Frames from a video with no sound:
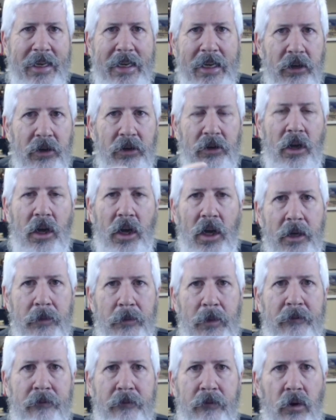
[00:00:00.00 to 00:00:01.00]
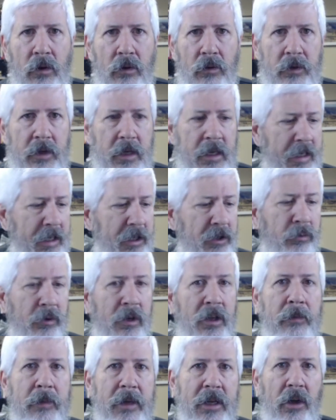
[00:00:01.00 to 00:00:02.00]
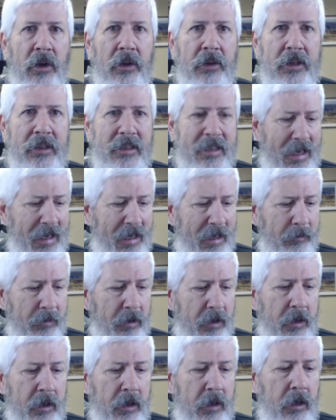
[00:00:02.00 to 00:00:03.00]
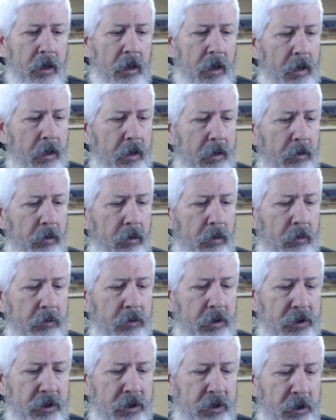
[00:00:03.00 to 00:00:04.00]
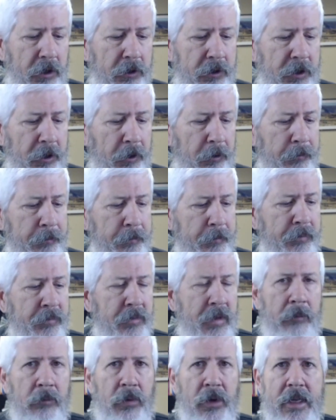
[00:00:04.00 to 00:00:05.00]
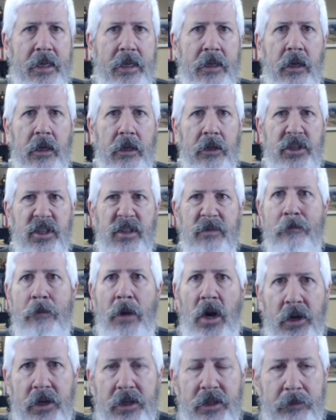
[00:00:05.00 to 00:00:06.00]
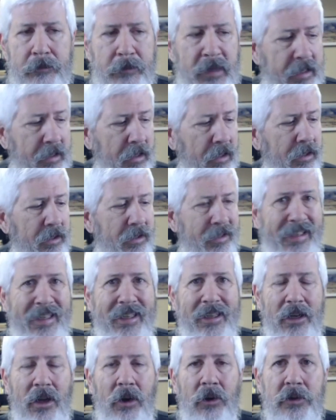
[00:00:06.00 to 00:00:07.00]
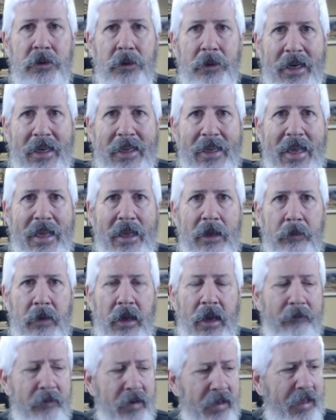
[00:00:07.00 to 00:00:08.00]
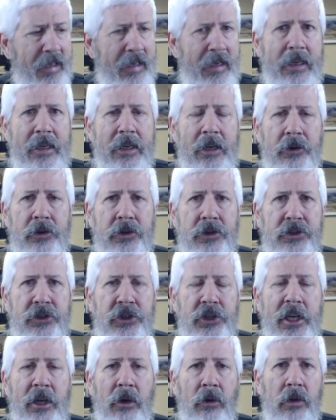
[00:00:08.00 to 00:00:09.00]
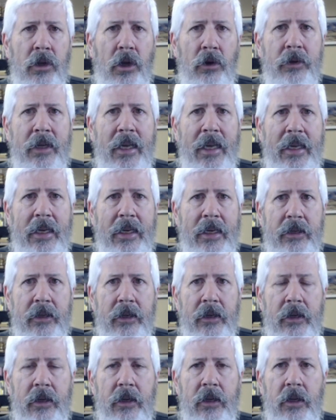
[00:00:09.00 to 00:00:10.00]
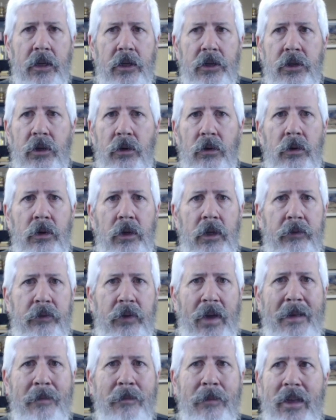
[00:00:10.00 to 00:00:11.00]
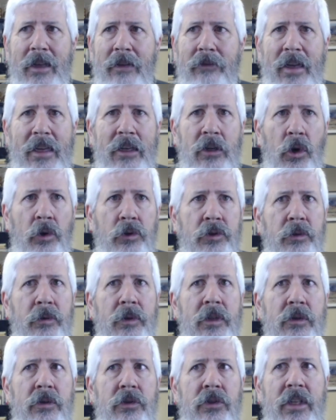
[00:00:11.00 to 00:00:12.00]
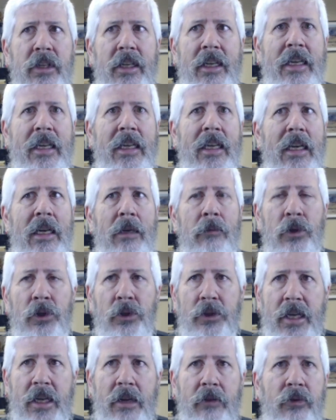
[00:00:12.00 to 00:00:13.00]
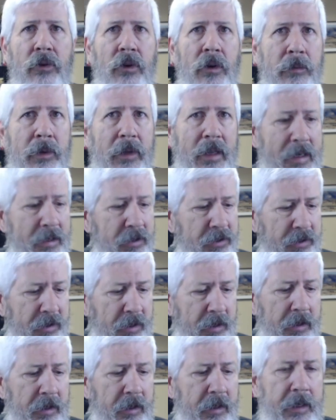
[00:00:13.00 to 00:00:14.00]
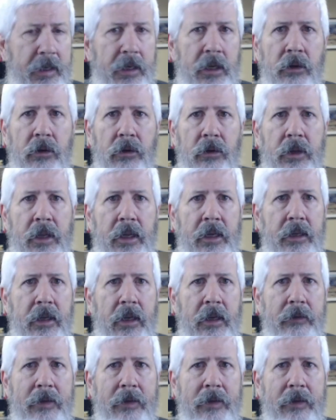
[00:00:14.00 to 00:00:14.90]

here on my phone. It's with me all the time. This is also pretty smart because it knows where I am. Everything in here is geolocated. So if I go to a new city and I'm looking for a place, that